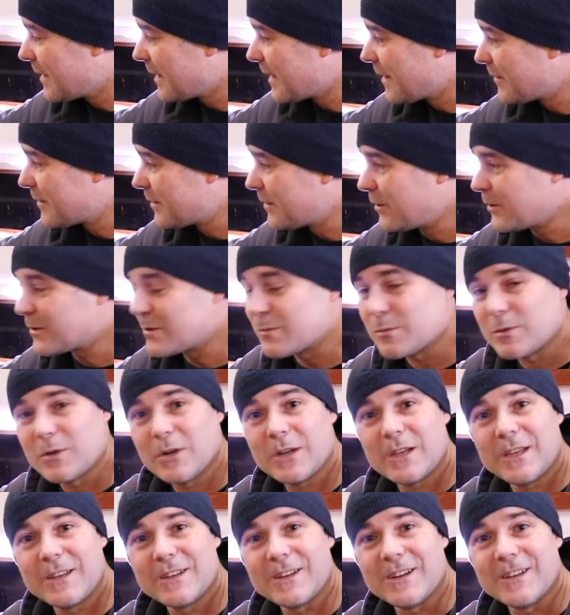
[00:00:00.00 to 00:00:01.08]
to have to do some
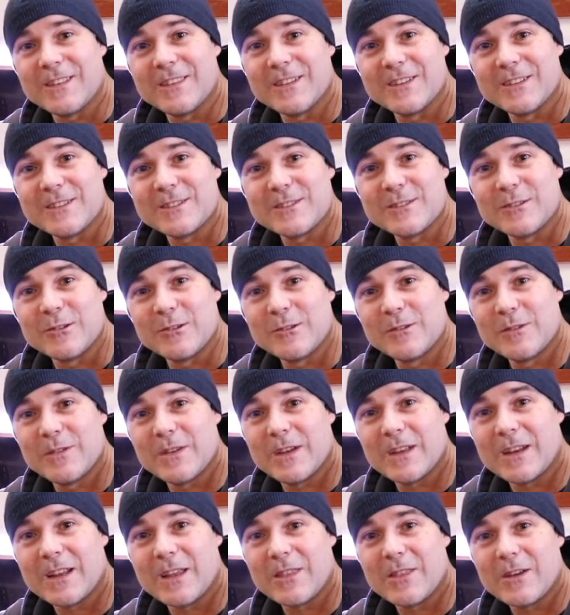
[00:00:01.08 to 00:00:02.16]
cooking on this stove, and I